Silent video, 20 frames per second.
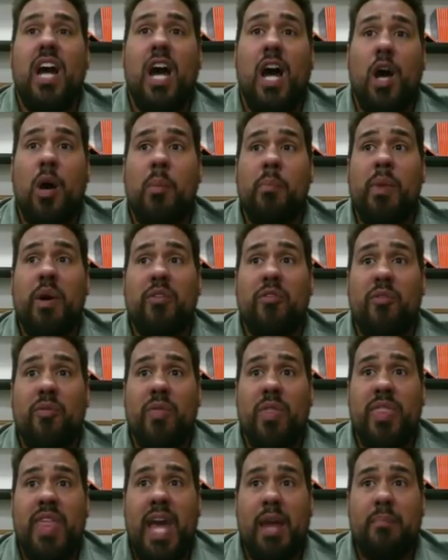
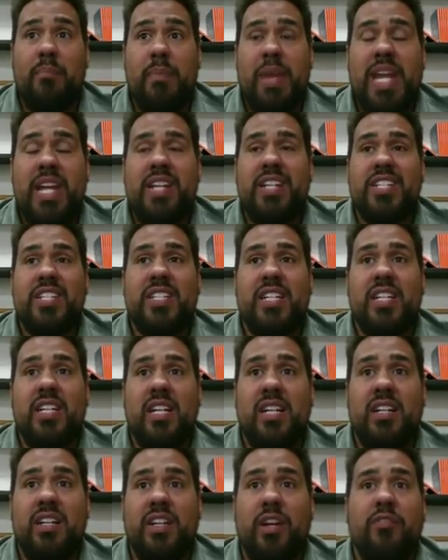that makes
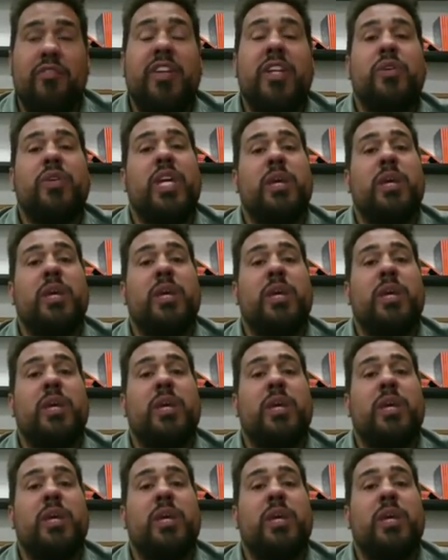video